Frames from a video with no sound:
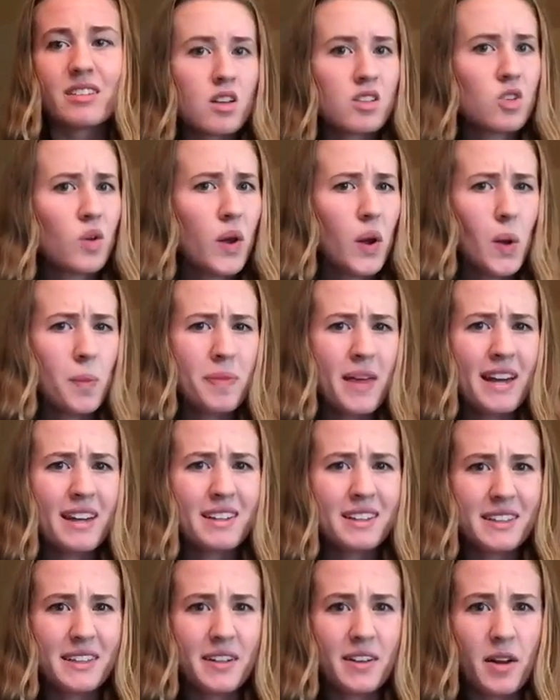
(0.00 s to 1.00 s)
So I hope
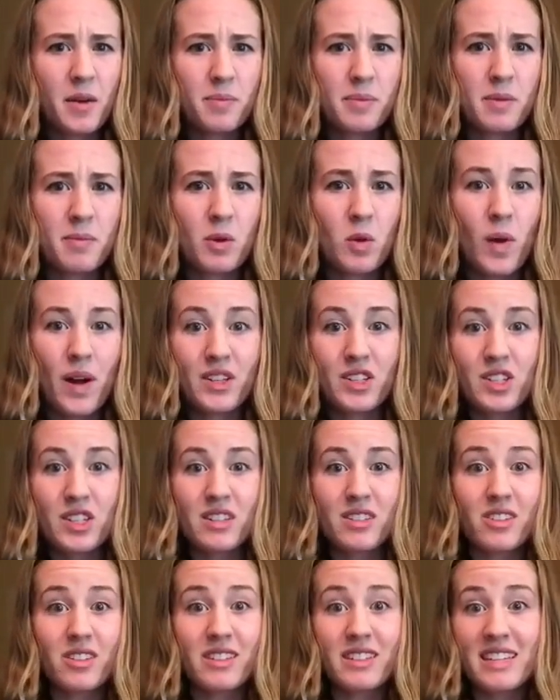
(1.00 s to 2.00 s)
that cleared up some
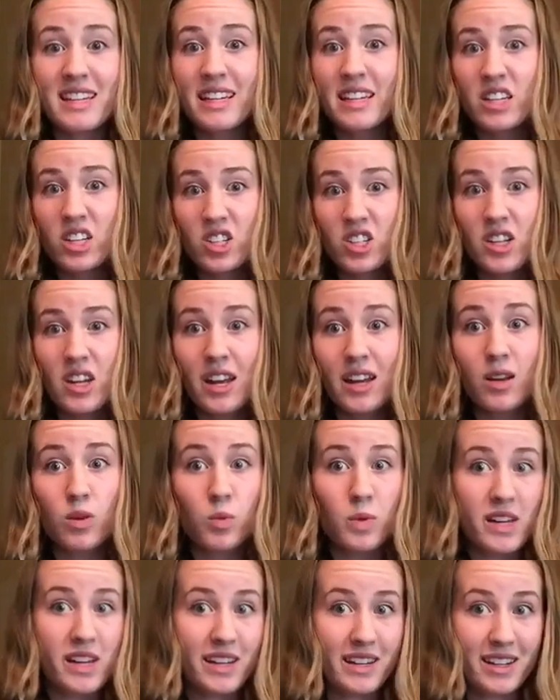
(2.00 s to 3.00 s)
questions on deconditioning
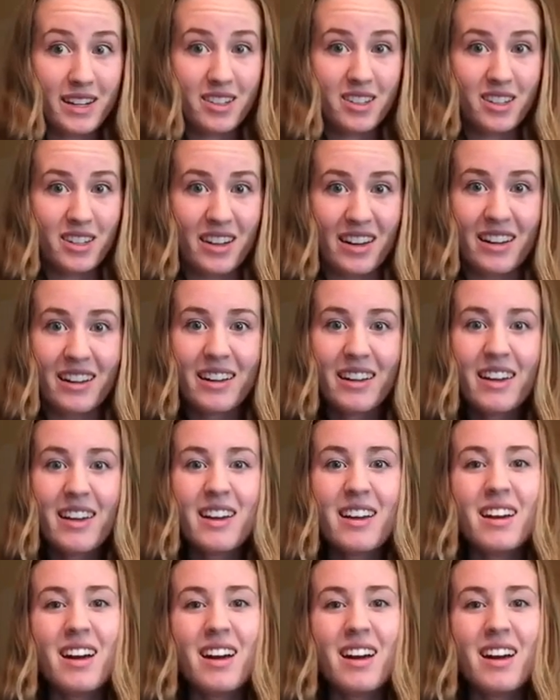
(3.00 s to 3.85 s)
and reconditioning.